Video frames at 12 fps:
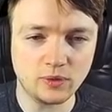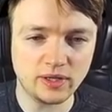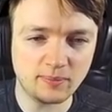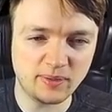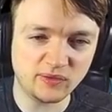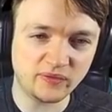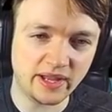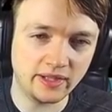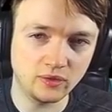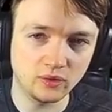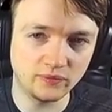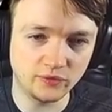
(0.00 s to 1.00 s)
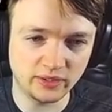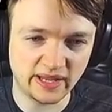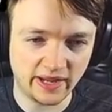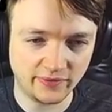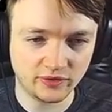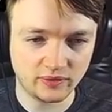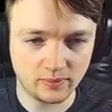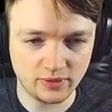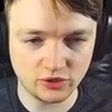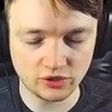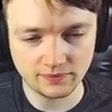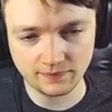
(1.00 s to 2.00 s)
quite a big fan though of doing after
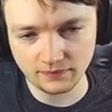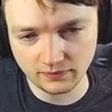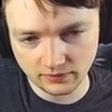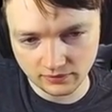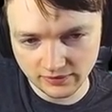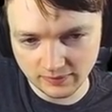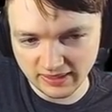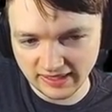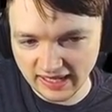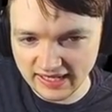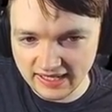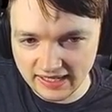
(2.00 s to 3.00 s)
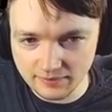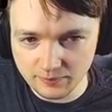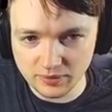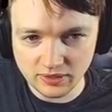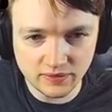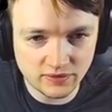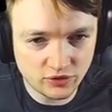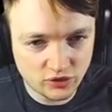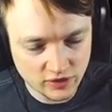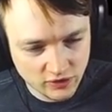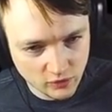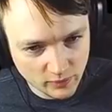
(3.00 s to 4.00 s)
image to make it innate, because it's
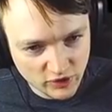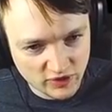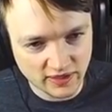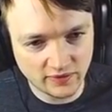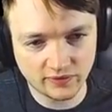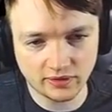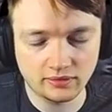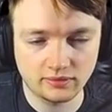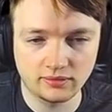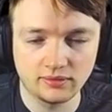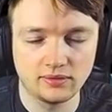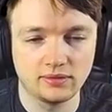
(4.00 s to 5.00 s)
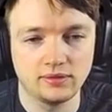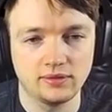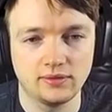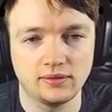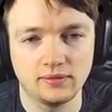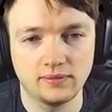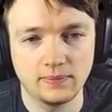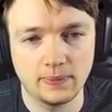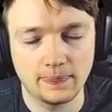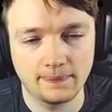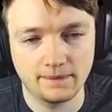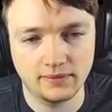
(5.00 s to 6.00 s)
just so much safer
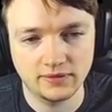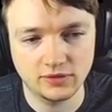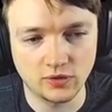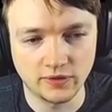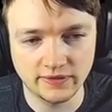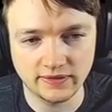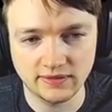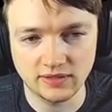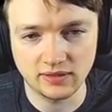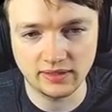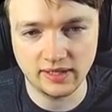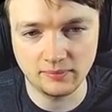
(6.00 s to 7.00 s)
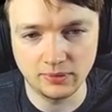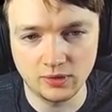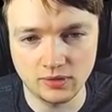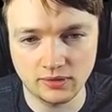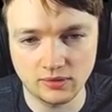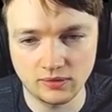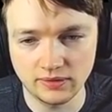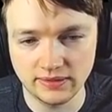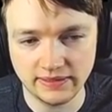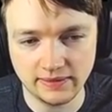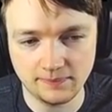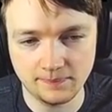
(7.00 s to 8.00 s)
to constantly start getting block all the
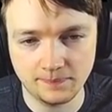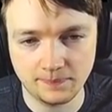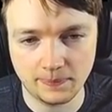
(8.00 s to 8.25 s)
time.